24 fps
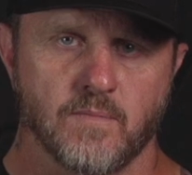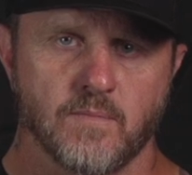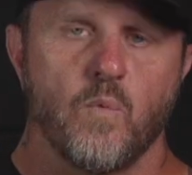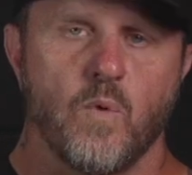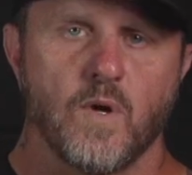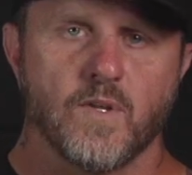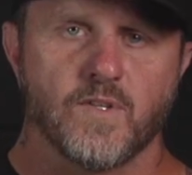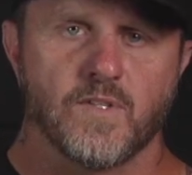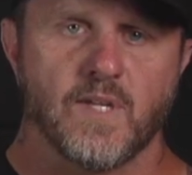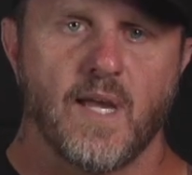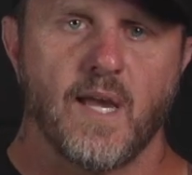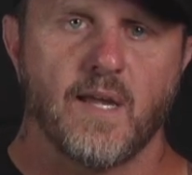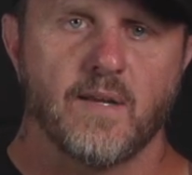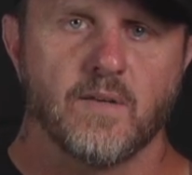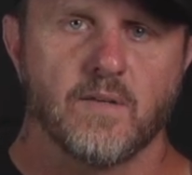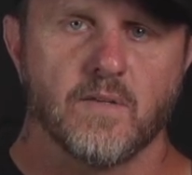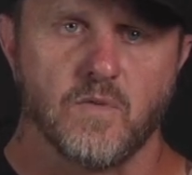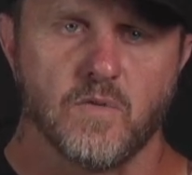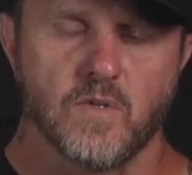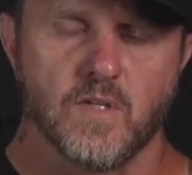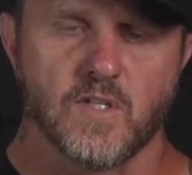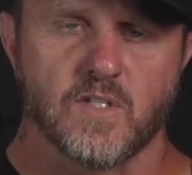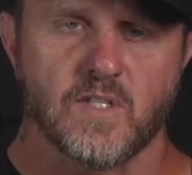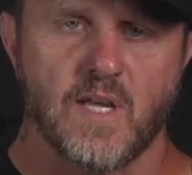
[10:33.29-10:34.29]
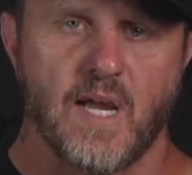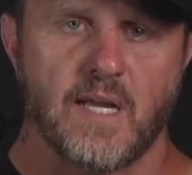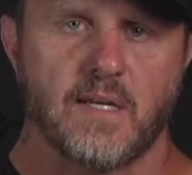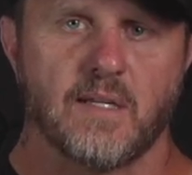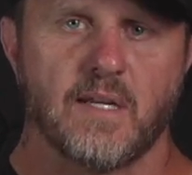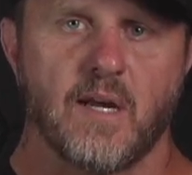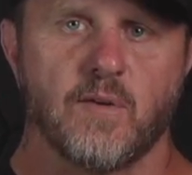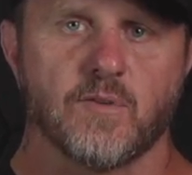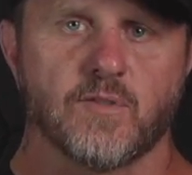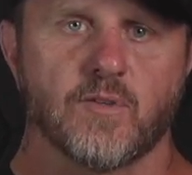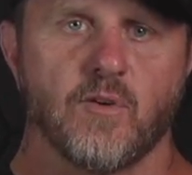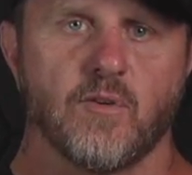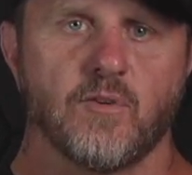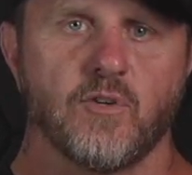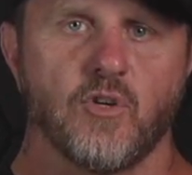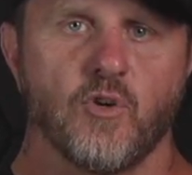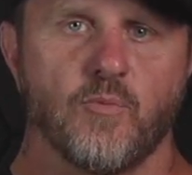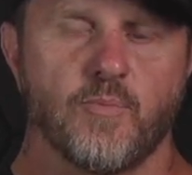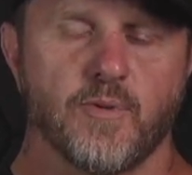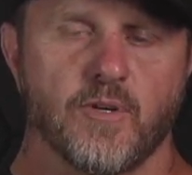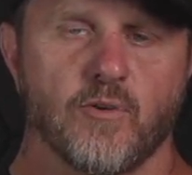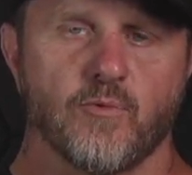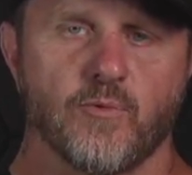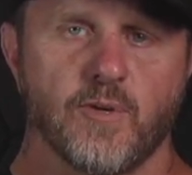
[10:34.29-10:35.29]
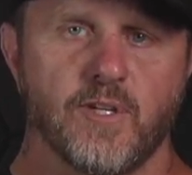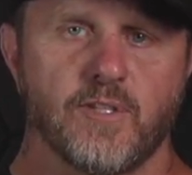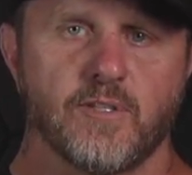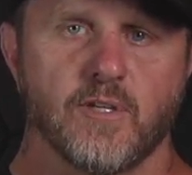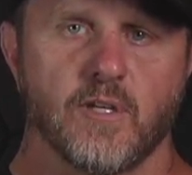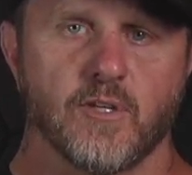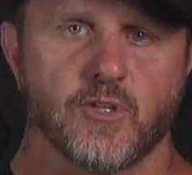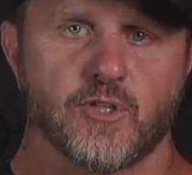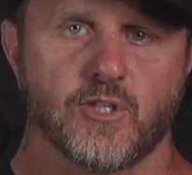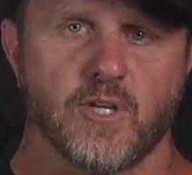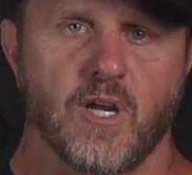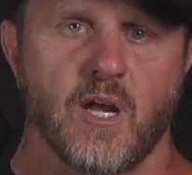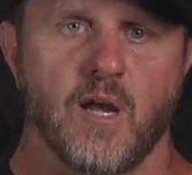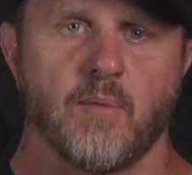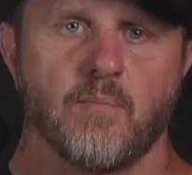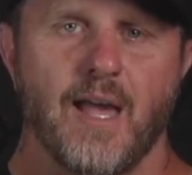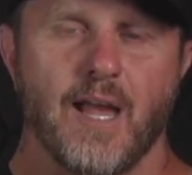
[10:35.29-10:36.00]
Once I decided I was going to open a retail shop,